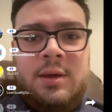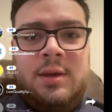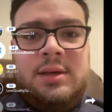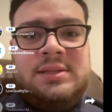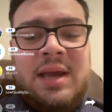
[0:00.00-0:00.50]

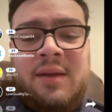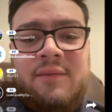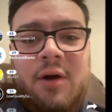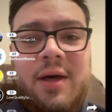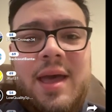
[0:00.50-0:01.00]
Second of
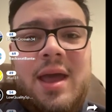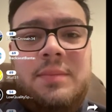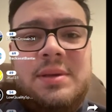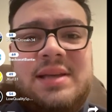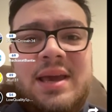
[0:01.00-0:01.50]
all, any
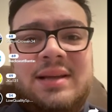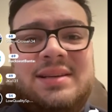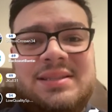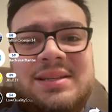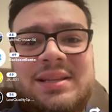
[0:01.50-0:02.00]
mistake
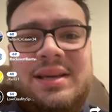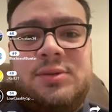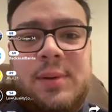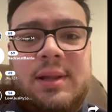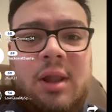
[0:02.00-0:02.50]
doesn't lead
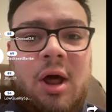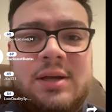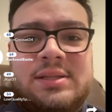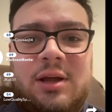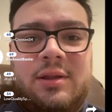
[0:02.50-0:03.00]
to a
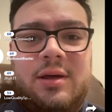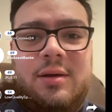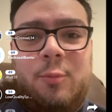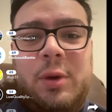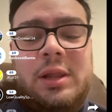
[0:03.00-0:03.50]
loss on the
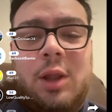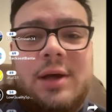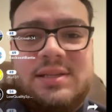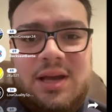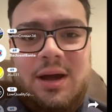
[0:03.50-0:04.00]

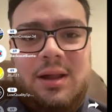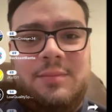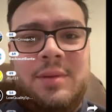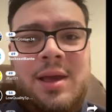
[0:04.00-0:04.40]
win-loss column.